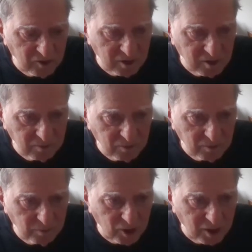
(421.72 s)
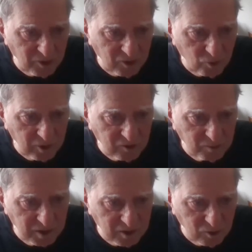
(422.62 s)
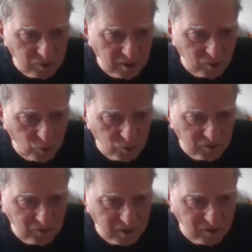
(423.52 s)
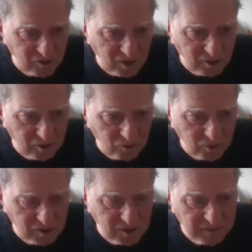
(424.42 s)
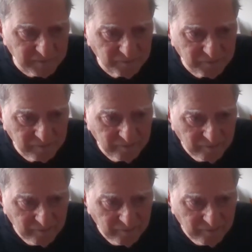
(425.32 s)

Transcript: and the bottom of the ridge, but no, they won't defend the side of the ridge.